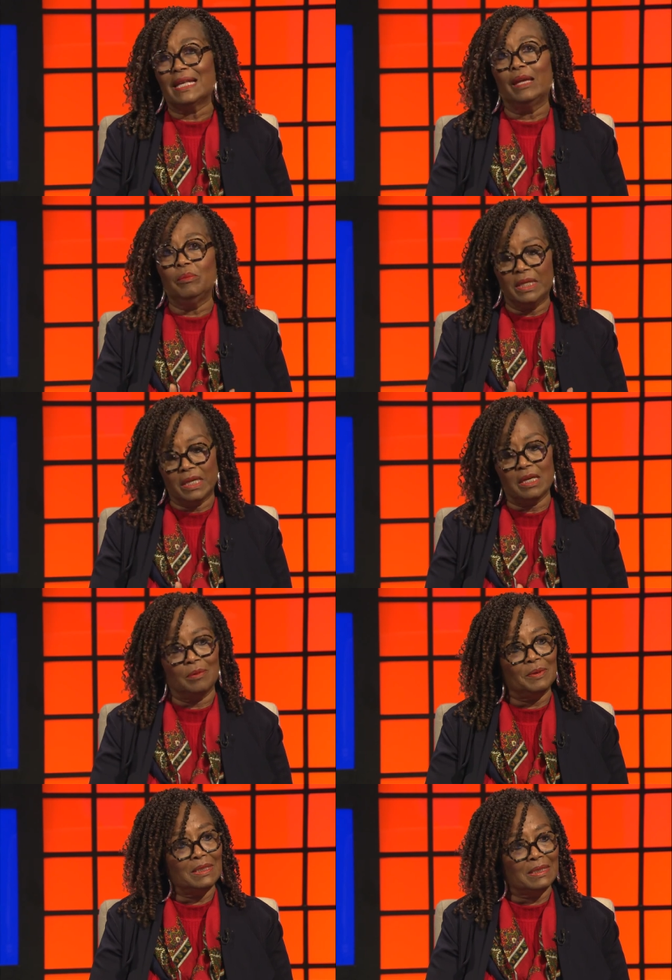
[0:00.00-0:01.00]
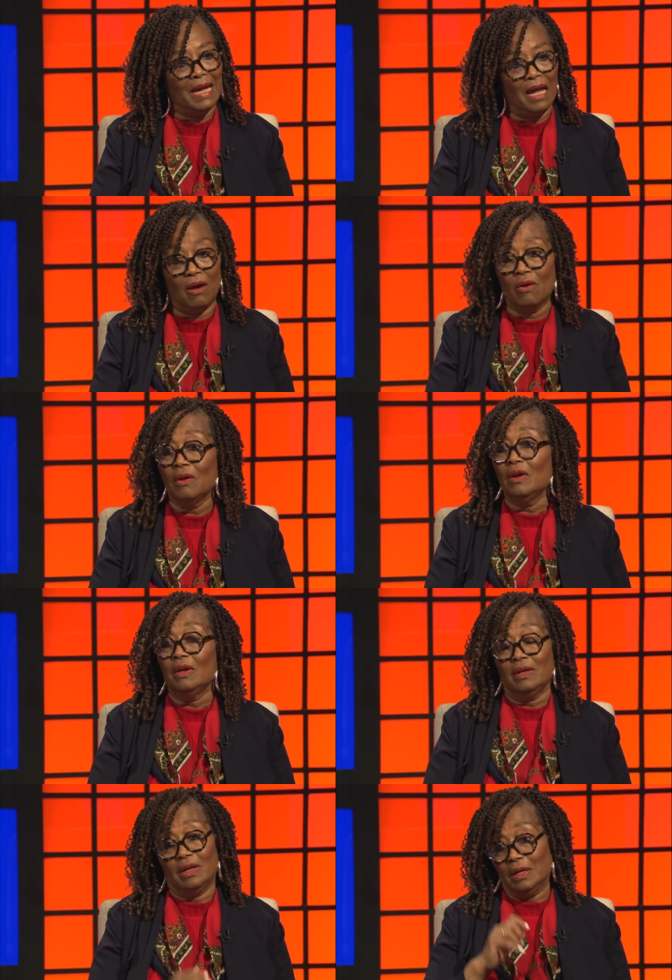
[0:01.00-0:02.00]
And many companies now
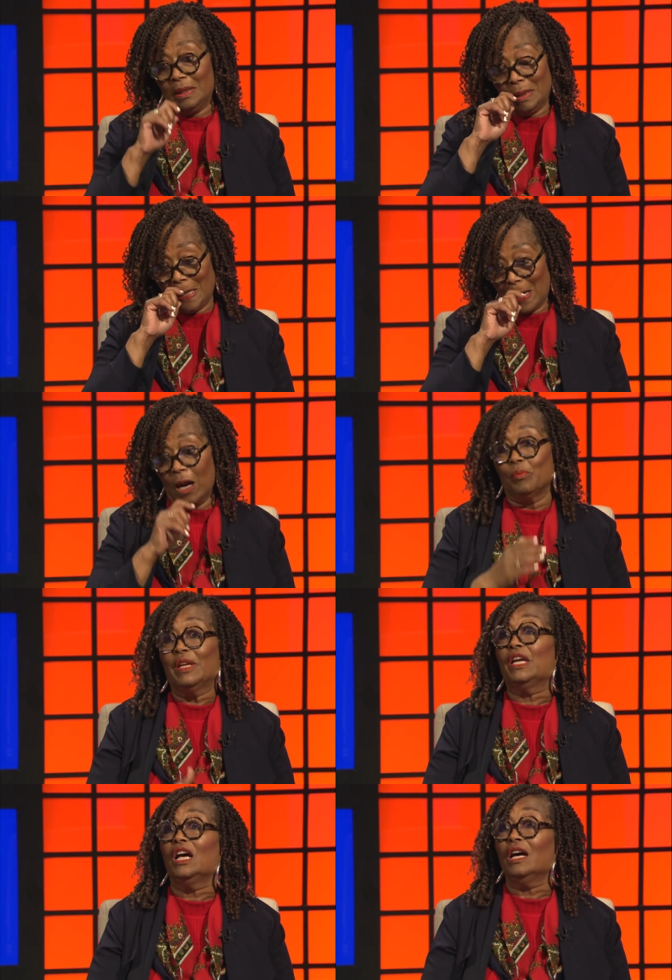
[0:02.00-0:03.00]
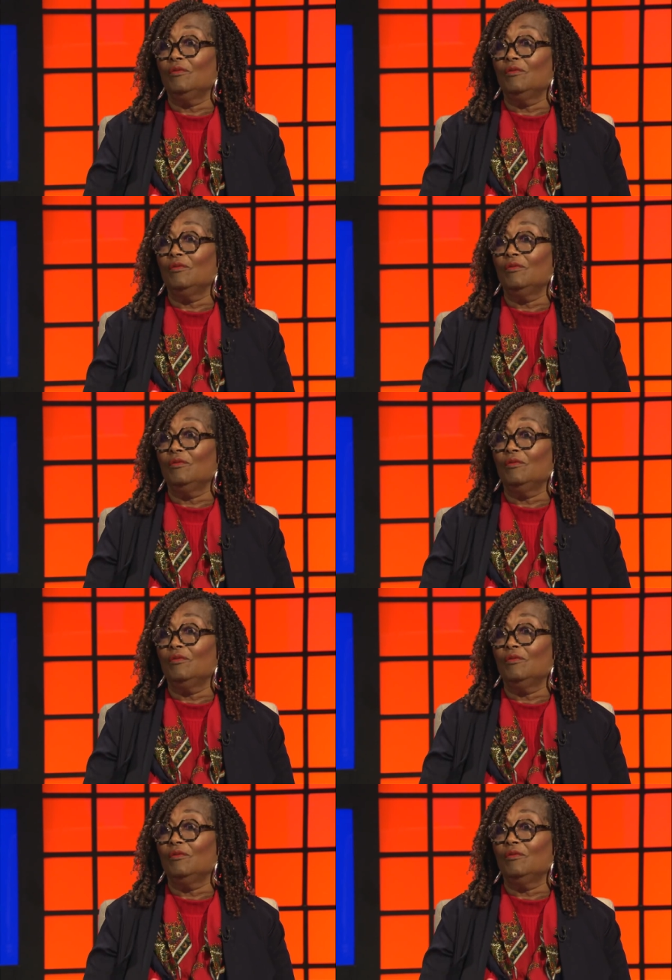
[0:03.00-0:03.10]
uh, are beyond